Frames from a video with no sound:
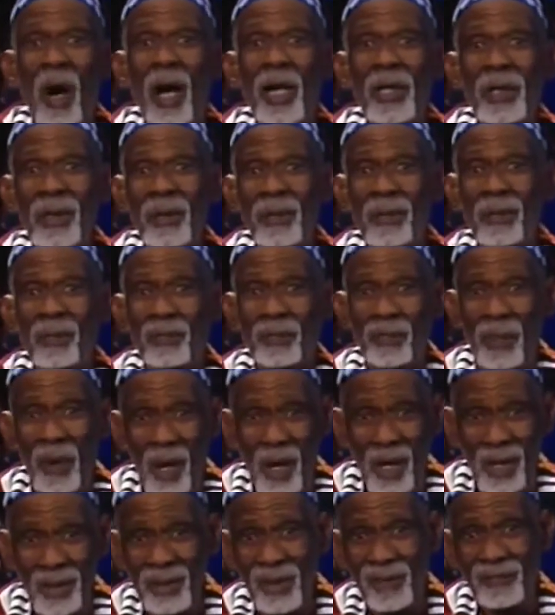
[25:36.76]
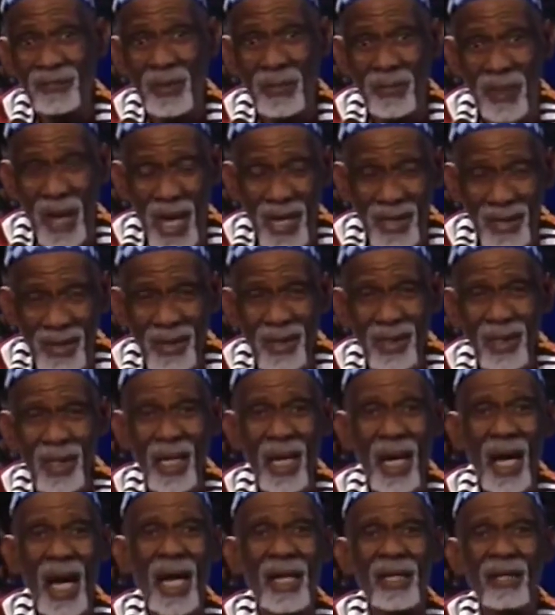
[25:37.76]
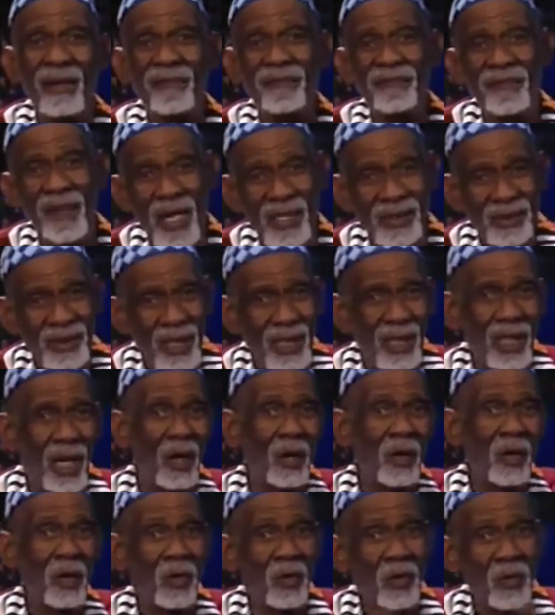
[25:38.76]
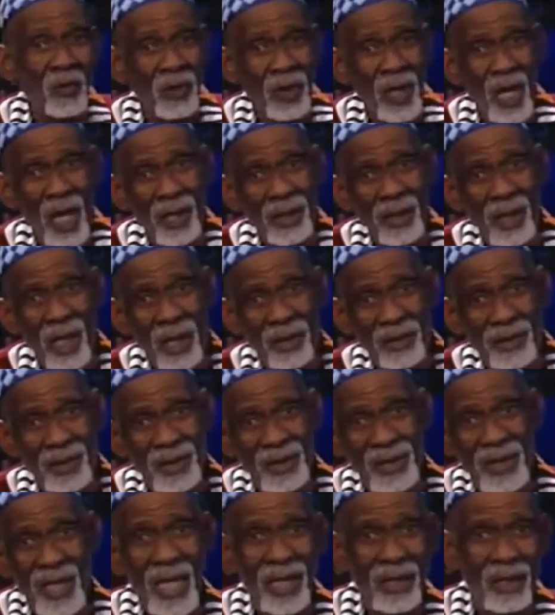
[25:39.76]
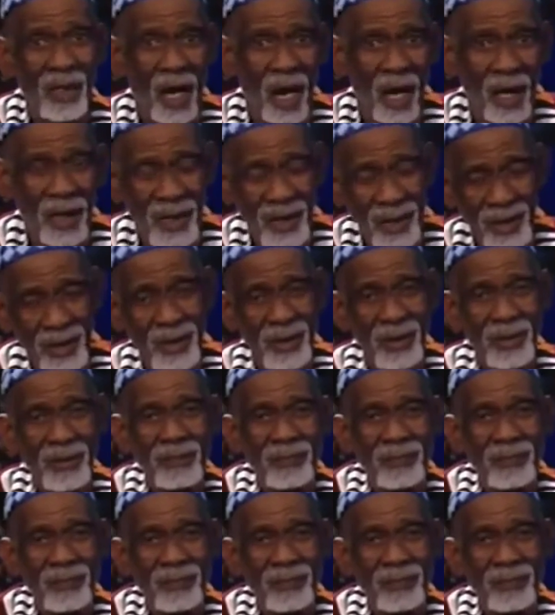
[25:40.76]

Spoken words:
one part of the body and affecting a whole lot others, like garlic.